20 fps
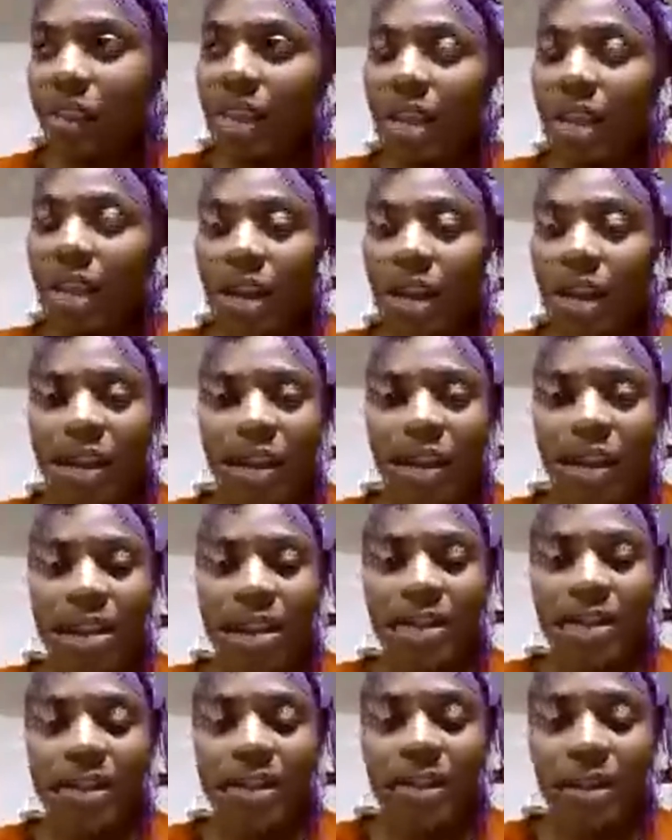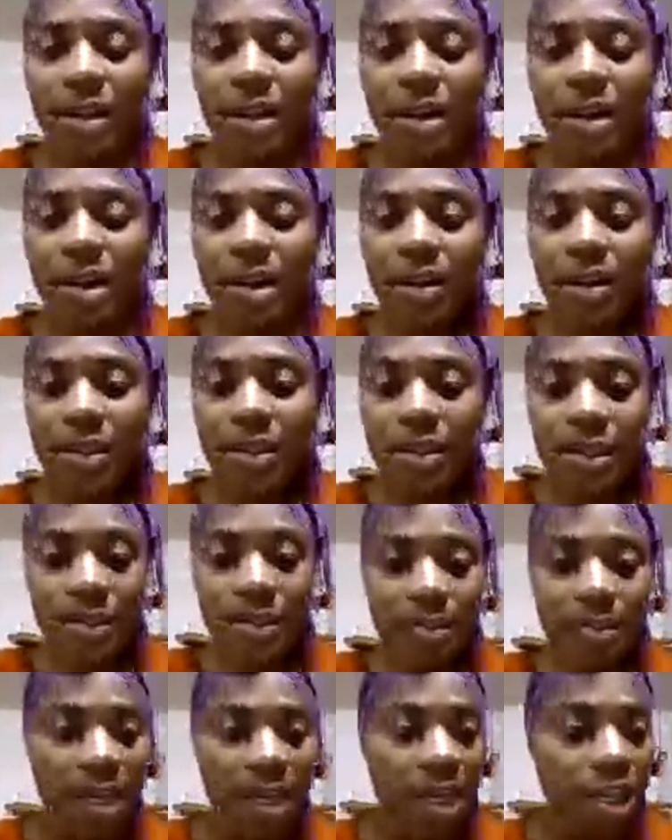
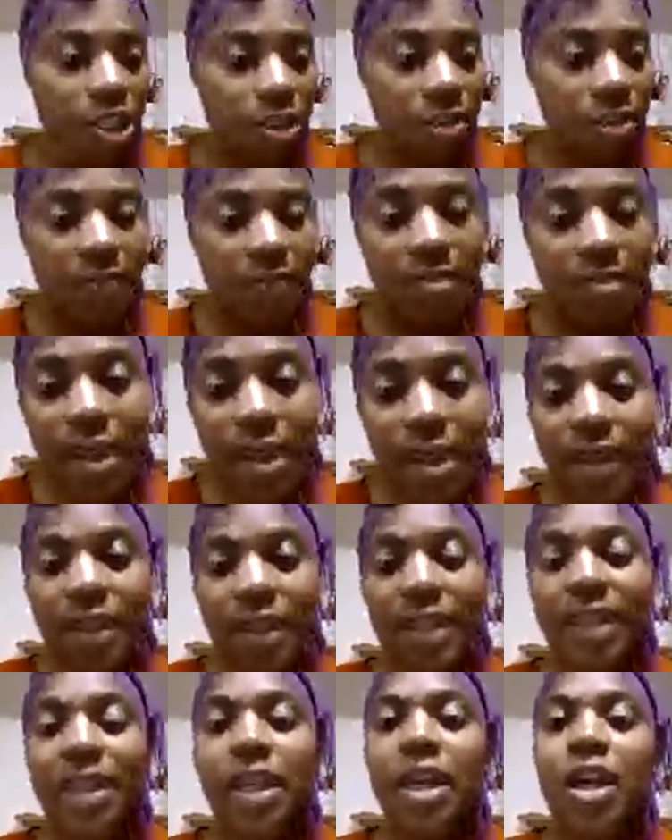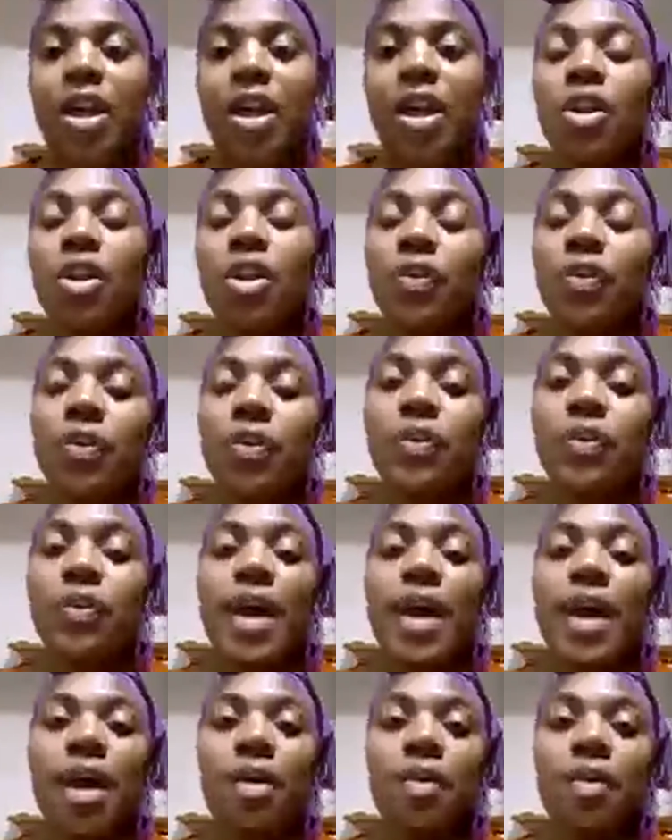dissemination of melanin
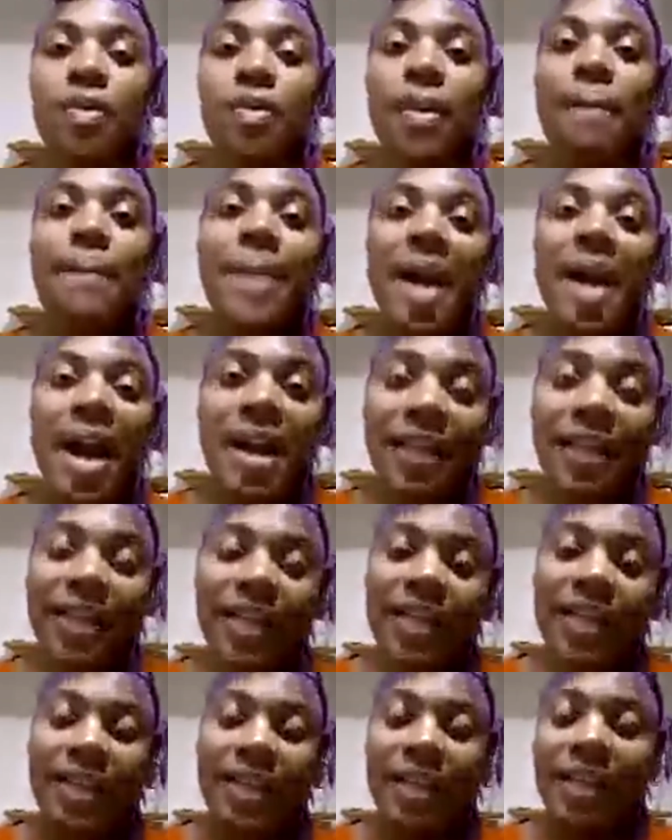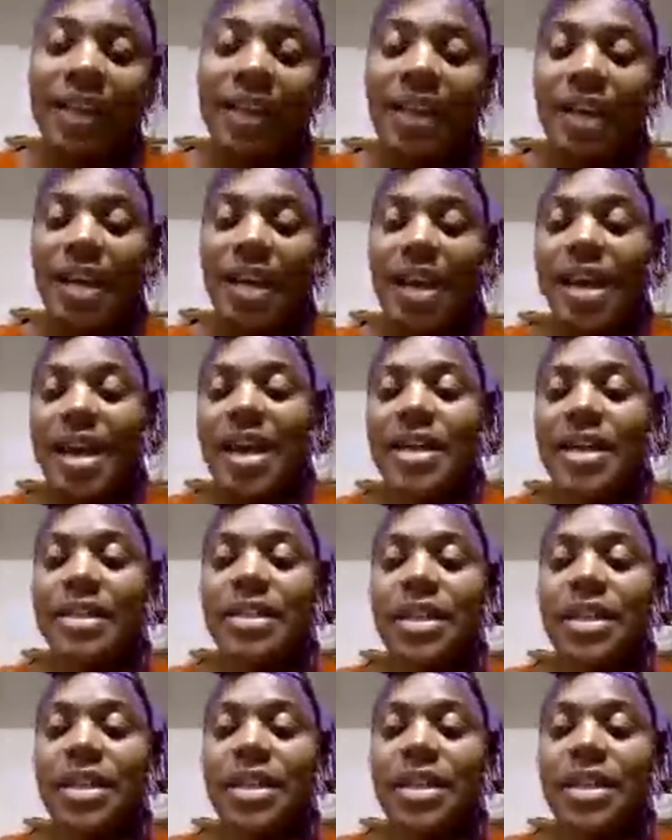throughout the body, and